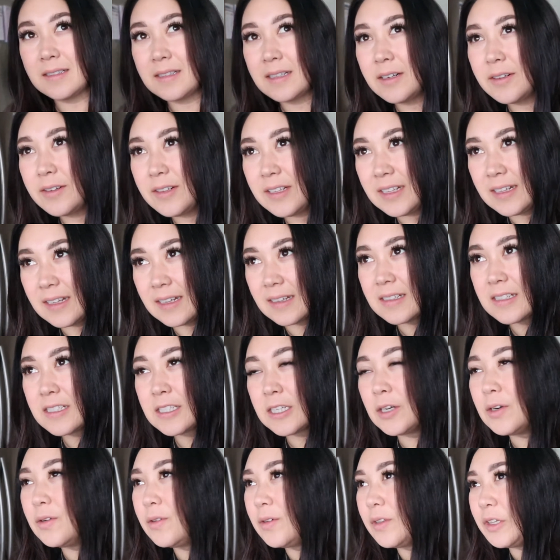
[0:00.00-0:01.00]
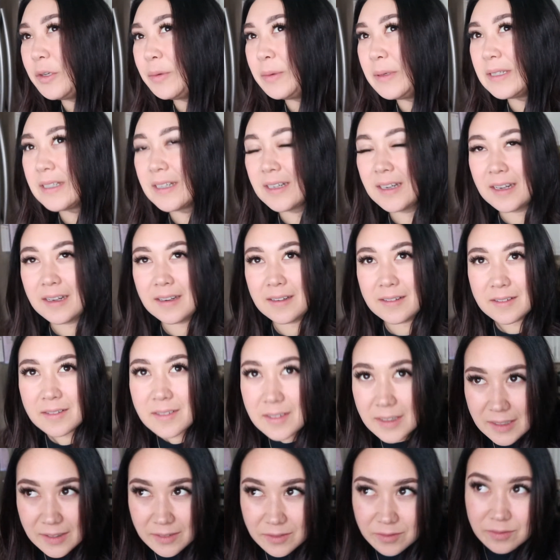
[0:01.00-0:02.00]
literally like so gloomy today,
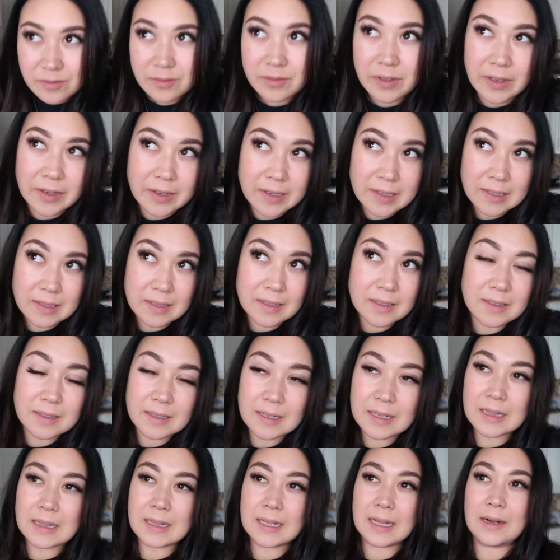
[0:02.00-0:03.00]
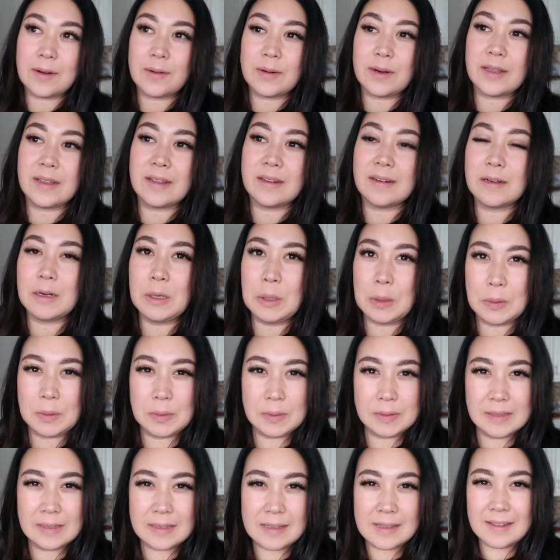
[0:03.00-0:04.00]
like very cloudy and
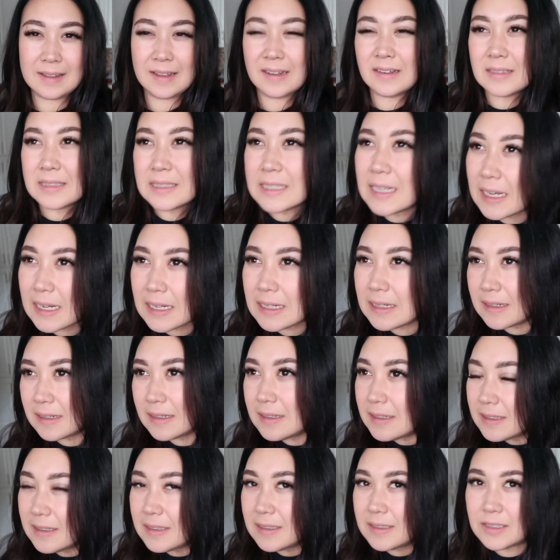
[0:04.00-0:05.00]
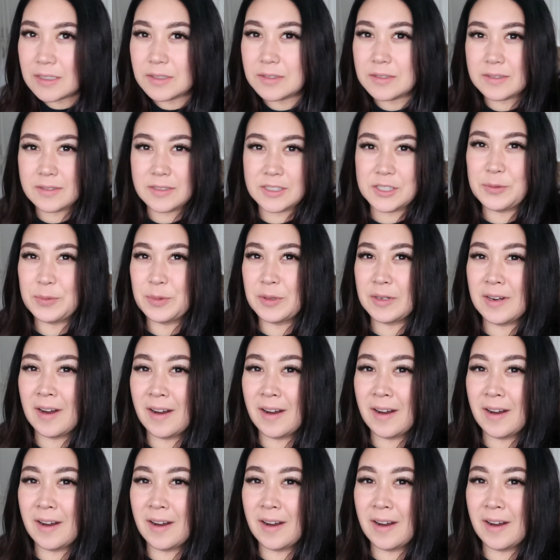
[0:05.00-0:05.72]
cold looking outside. So it's super